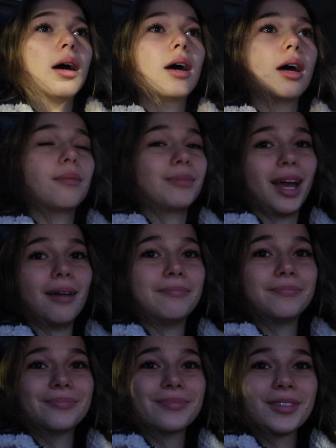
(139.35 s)
Um, yeah.
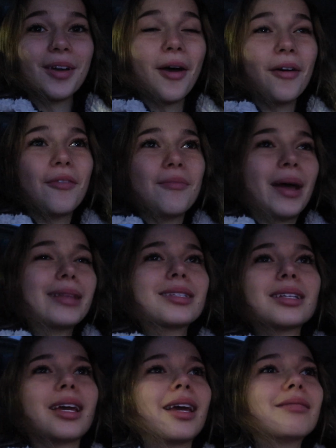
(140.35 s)
So
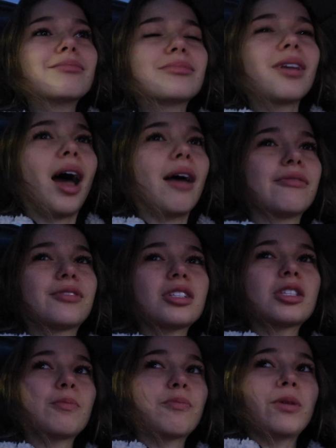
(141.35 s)
mentally, I've
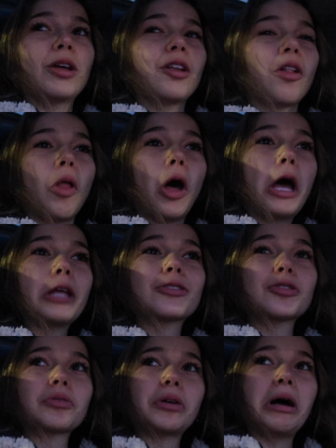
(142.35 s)
just been a
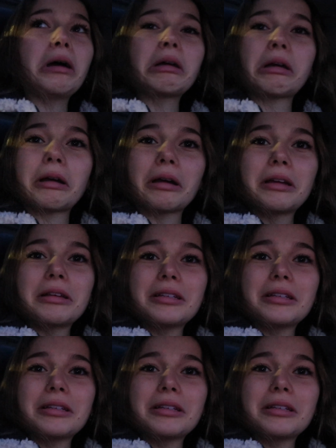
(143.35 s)
lot stronger.